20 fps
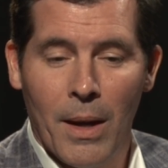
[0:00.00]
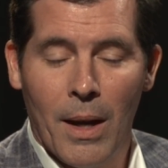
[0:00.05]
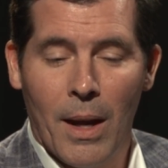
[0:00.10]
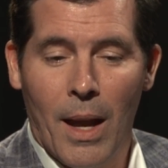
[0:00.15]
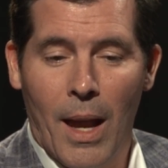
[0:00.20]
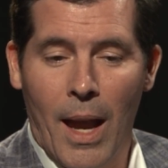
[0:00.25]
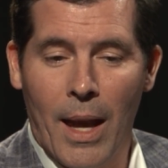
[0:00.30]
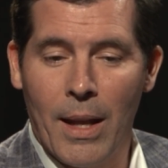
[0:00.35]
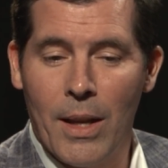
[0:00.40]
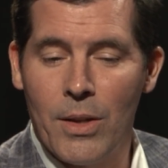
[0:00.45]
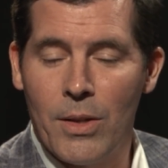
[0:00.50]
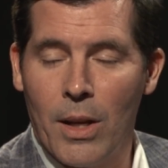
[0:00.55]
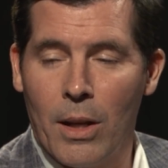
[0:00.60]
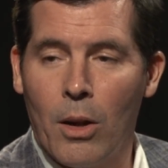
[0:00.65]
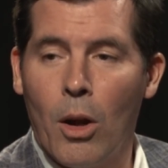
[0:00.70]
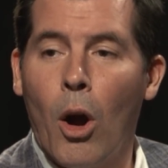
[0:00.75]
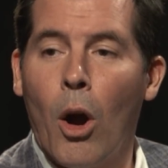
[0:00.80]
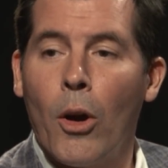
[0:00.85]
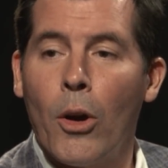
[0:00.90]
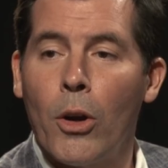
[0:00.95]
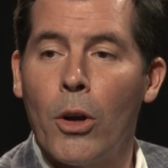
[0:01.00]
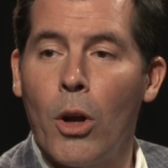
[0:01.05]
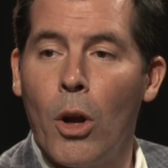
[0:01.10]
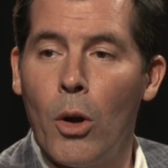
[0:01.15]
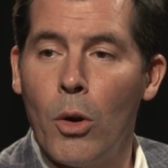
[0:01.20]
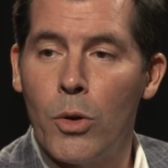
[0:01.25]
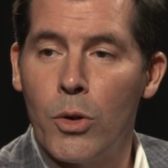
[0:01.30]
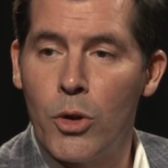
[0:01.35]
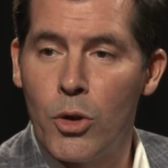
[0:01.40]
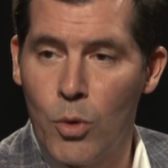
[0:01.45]
And he said, Carter,
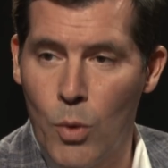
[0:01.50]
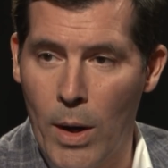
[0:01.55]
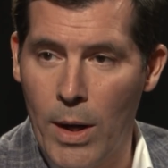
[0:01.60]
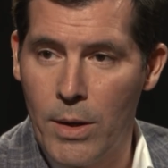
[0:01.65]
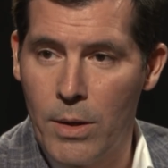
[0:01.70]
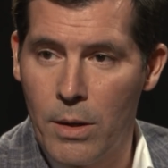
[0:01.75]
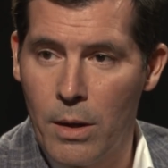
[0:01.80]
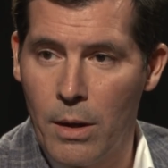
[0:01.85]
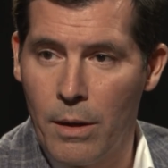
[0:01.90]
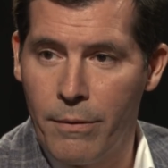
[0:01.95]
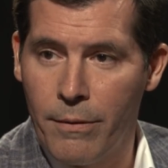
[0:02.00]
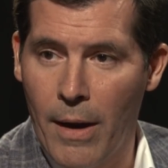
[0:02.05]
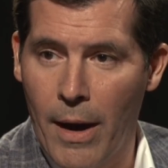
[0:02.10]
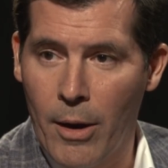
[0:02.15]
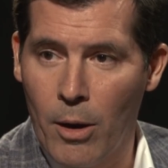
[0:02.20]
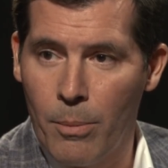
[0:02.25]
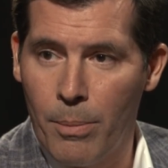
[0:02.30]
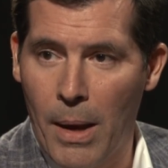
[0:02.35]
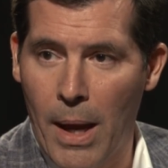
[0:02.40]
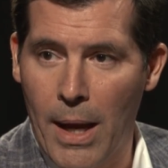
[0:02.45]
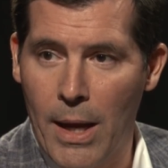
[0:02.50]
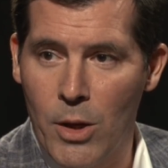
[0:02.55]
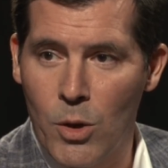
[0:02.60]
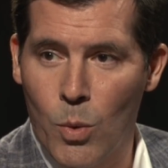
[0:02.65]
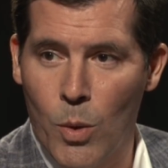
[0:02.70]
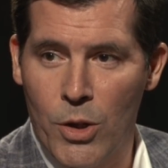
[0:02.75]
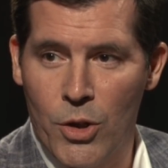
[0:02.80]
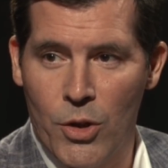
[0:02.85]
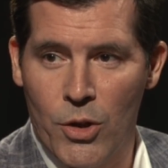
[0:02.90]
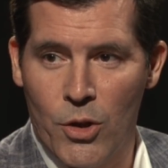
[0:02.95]
go straight to the final page,
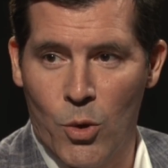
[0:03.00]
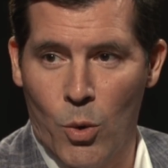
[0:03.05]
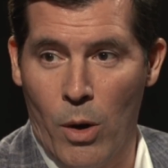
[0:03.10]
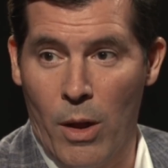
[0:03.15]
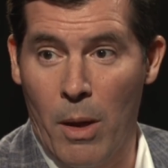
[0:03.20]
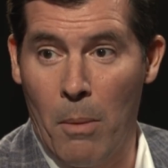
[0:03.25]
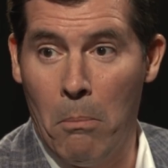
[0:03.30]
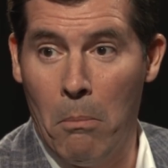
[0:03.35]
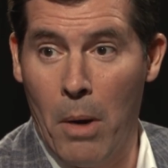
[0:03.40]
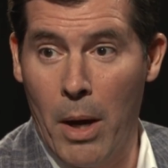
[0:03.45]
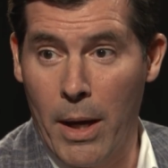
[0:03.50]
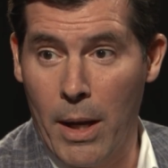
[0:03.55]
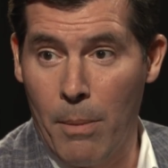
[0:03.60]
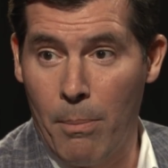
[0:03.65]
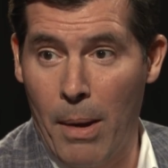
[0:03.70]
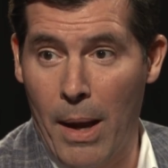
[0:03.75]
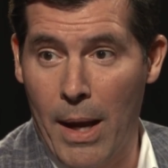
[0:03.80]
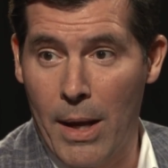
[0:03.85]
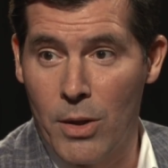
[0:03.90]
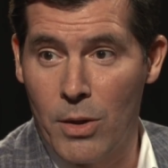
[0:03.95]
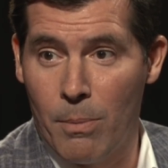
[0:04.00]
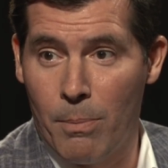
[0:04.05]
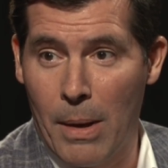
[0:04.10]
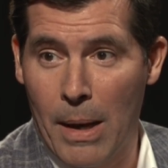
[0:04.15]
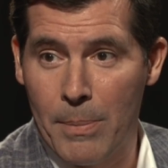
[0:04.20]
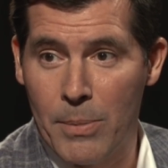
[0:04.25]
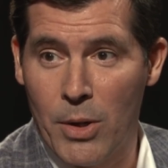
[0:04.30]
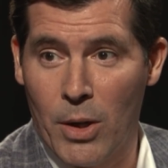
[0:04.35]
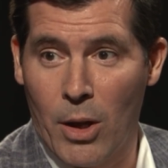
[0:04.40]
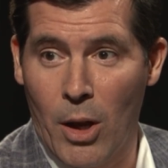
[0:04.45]
which is sort of the money page at
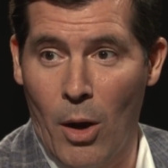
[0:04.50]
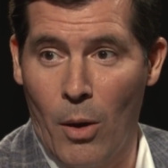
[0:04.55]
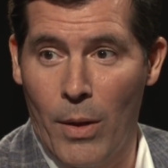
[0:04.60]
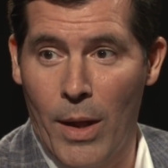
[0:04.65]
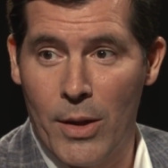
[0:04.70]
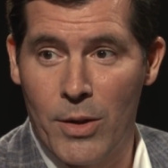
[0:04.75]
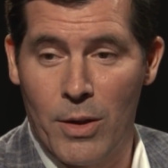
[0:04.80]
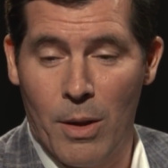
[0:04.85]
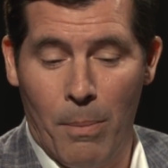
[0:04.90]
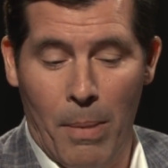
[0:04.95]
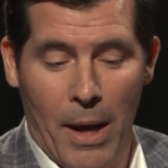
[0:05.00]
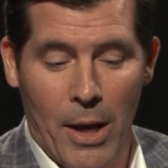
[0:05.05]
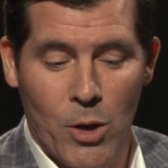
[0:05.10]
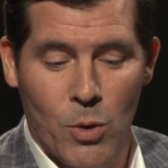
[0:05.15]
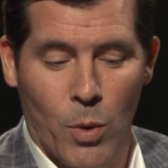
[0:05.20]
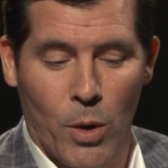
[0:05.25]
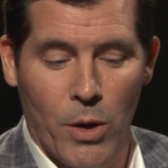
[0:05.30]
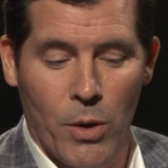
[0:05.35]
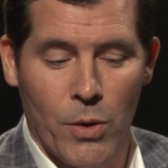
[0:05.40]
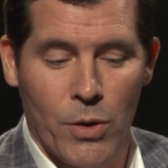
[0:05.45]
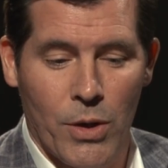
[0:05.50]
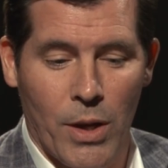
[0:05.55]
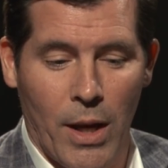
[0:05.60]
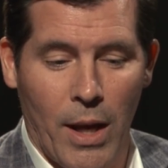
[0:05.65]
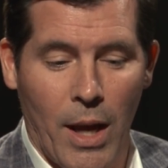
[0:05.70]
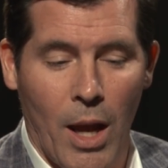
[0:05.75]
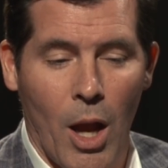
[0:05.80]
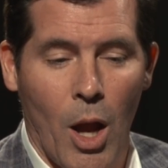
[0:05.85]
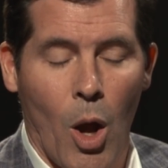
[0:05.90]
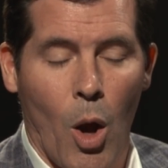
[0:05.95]
PepsiCo. That's the page where you
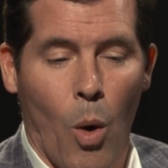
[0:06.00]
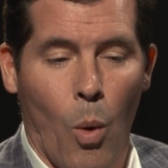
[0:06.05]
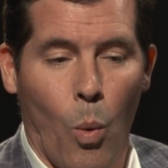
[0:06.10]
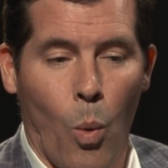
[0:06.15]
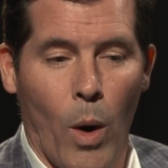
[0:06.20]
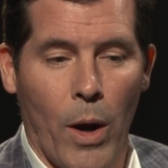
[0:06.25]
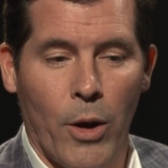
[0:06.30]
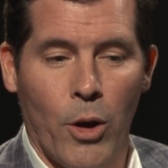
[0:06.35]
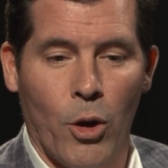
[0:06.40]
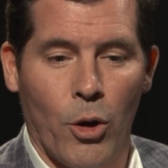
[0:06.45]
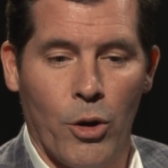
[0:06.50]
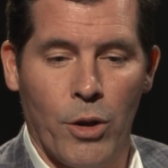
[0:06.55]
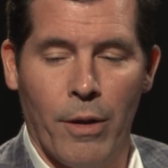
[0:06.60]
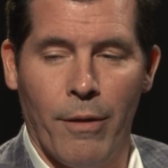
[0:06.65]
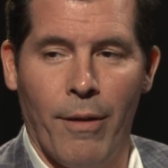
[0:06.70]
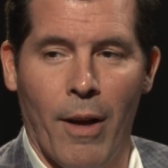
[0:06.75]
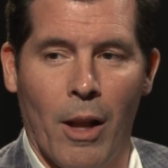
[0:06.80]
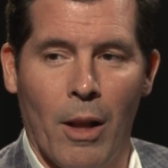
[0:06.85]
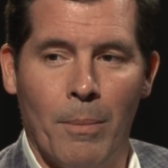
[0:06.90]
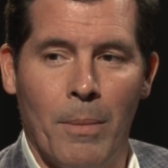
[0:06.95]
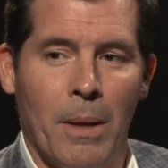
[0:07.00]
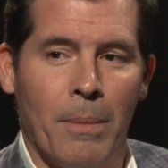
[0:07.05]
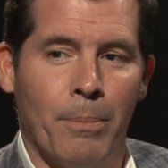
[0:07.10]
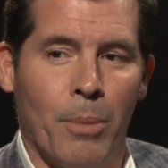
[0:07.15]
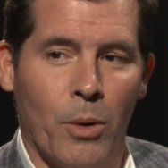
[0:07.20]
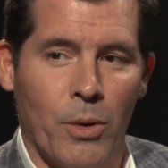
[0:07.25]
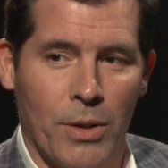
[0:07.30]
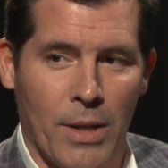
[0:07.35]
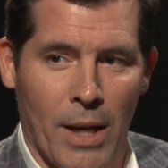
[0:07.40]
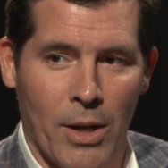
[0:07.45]
see what your development
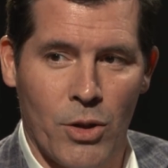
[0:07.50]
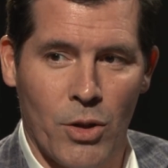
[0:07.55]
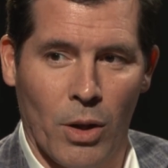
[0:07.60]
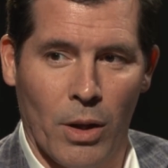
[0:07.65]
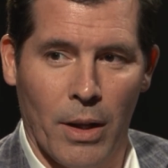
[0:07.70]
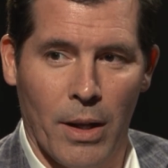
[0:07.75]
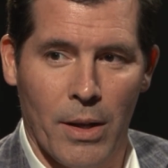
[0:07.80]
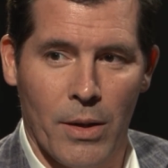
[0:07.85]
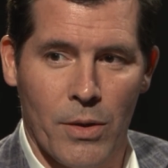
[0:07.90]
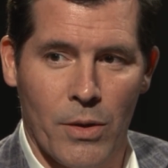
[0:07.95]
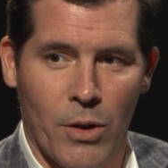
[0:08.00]
potential is.